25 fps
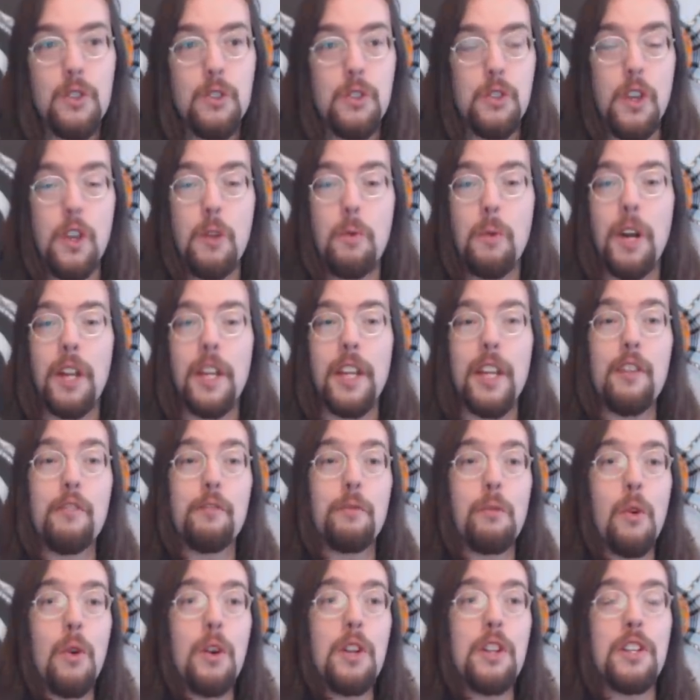So you want to
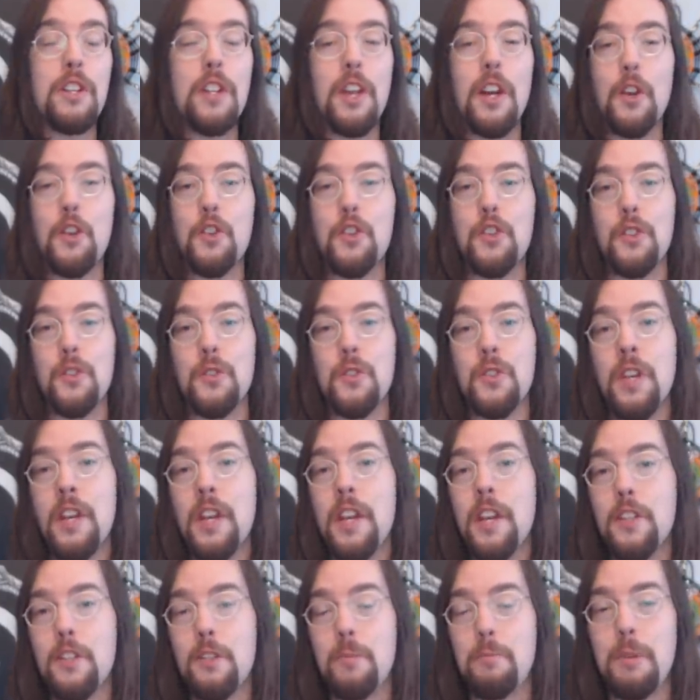give more deductions
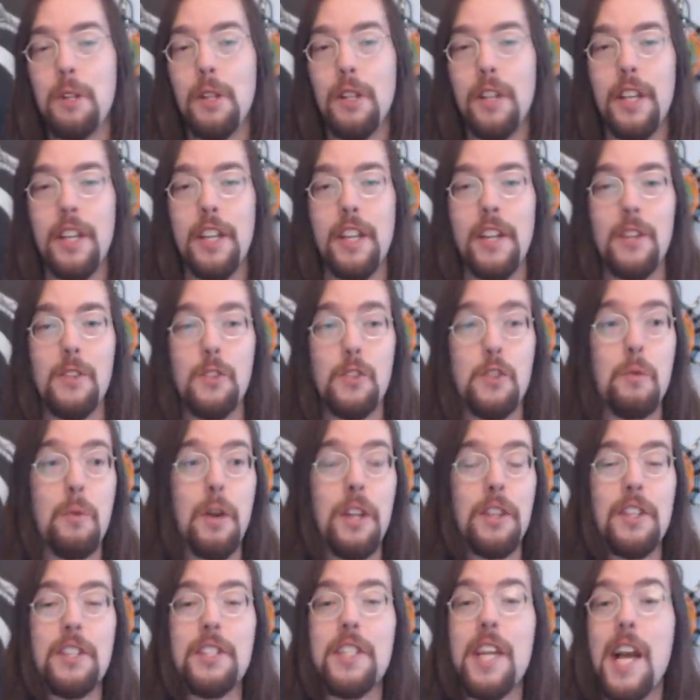to billionaires. You
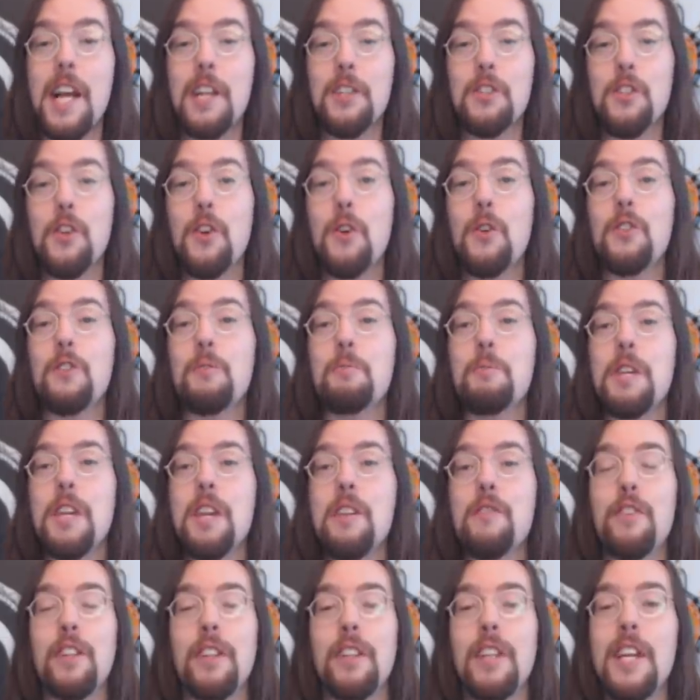want the tax code to be
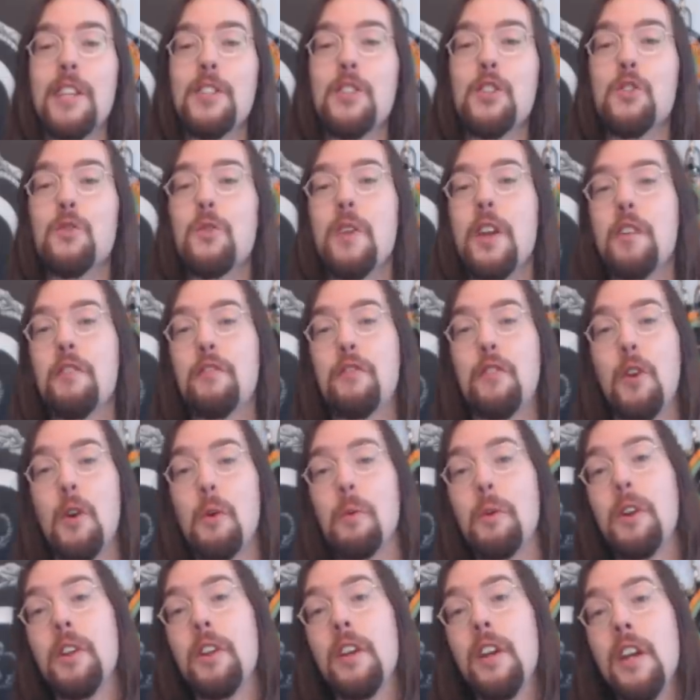even less
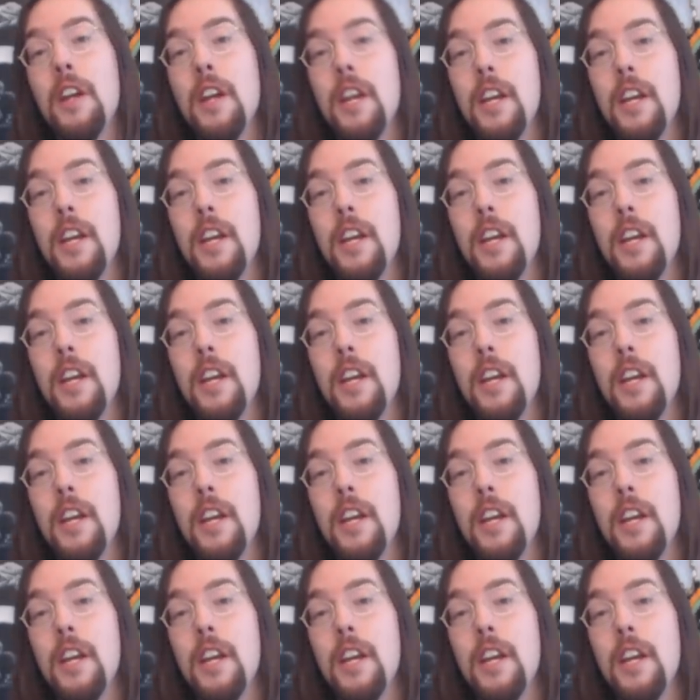straightforward.